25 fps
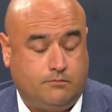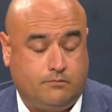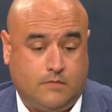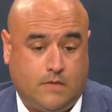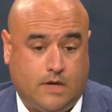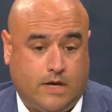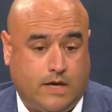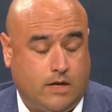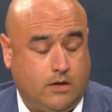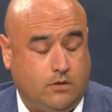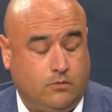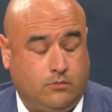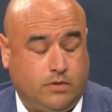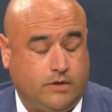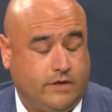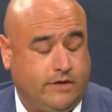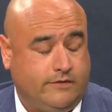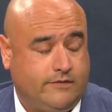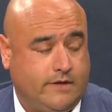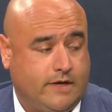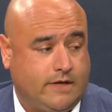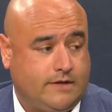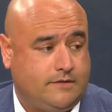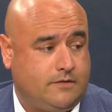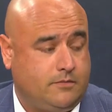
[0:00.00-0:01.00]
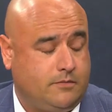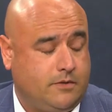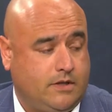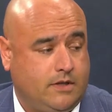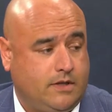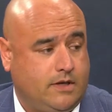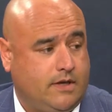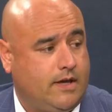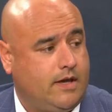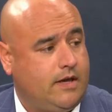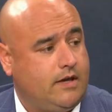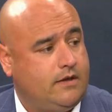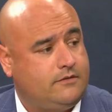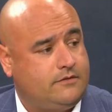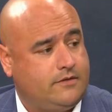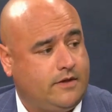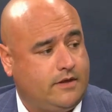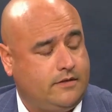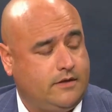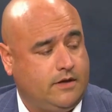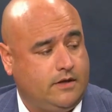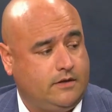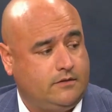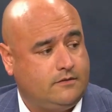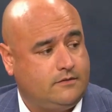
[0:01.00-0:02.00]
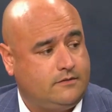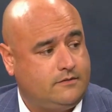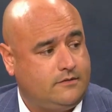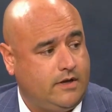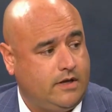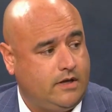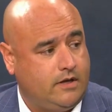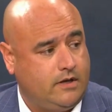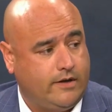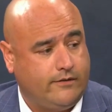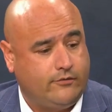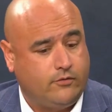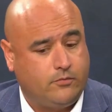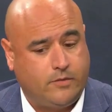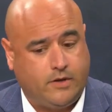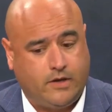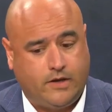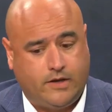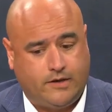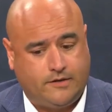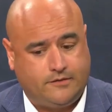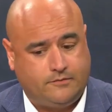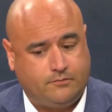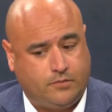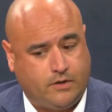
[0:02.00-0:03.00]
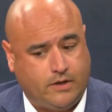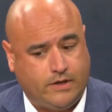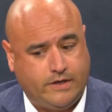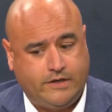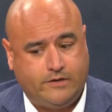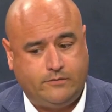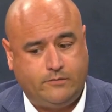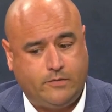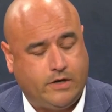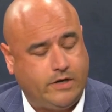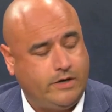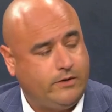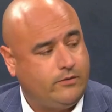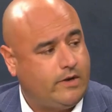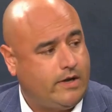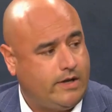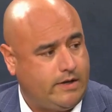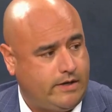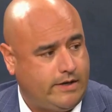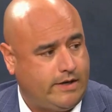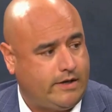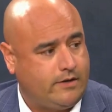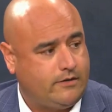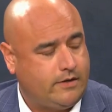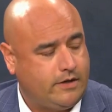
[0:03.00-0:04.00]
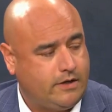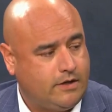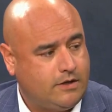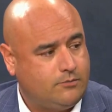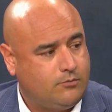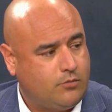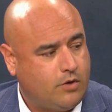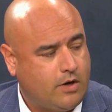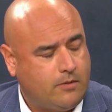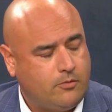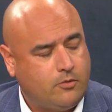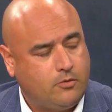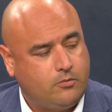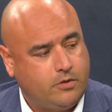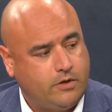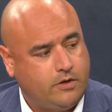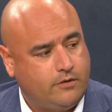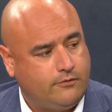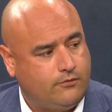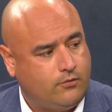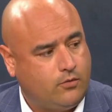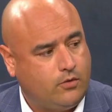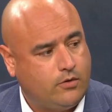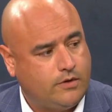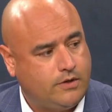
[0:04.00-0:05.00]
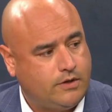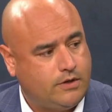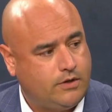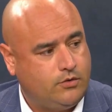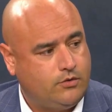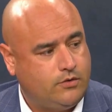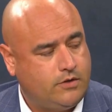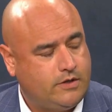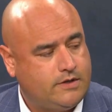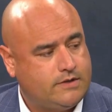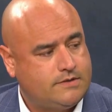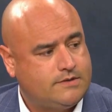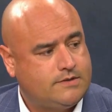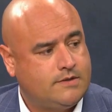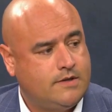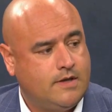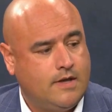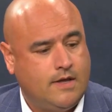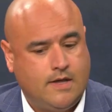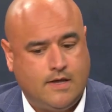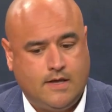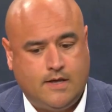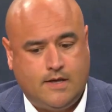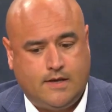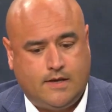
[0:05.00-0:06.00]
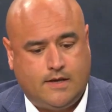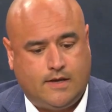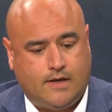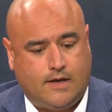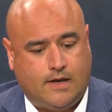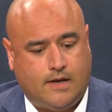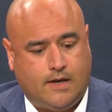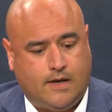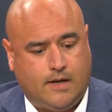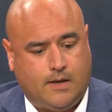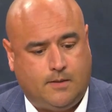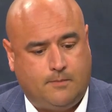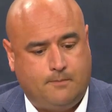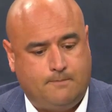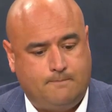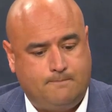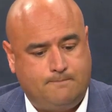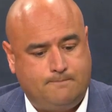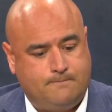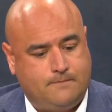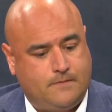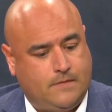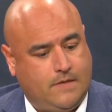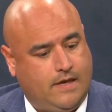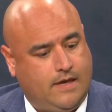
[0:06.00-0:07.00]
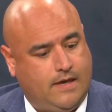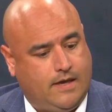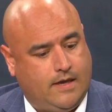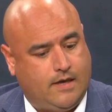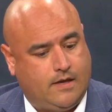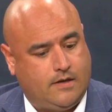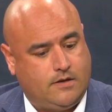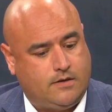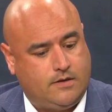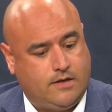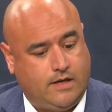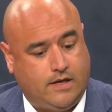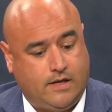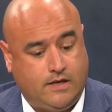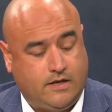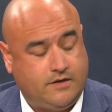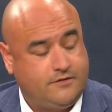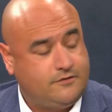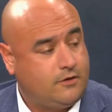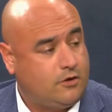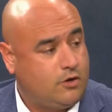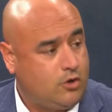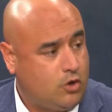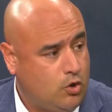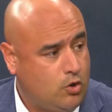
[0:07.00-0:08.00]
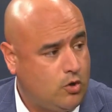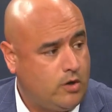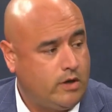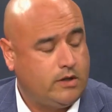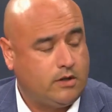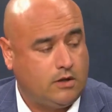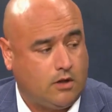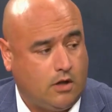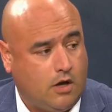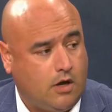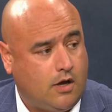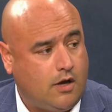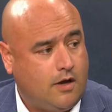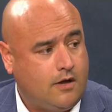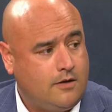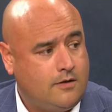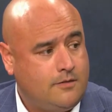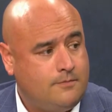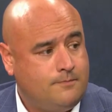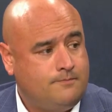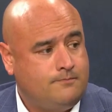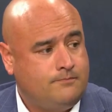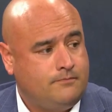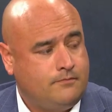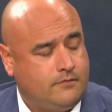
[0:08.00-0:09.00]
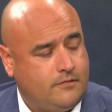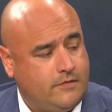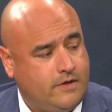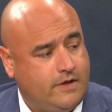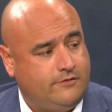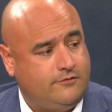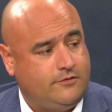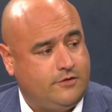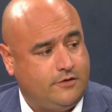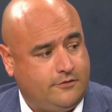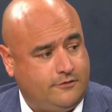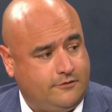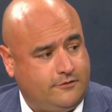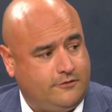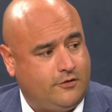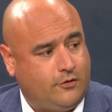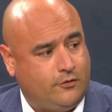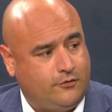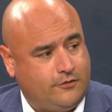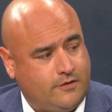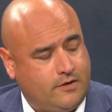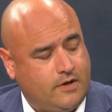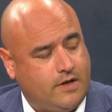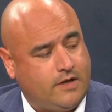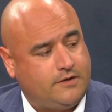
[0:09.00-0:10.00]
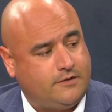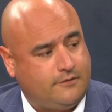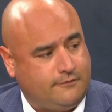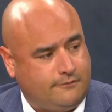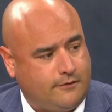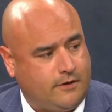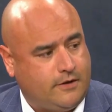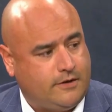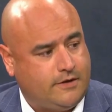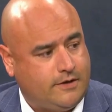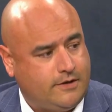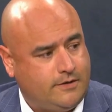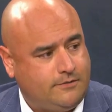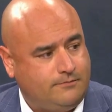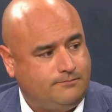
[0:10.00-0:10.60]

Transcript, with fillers: I don't believe that to be the case. I think the state government has plenty of money right now. They could probably afford to do this. Um, and it is a current law. They've just chosen not to fund it.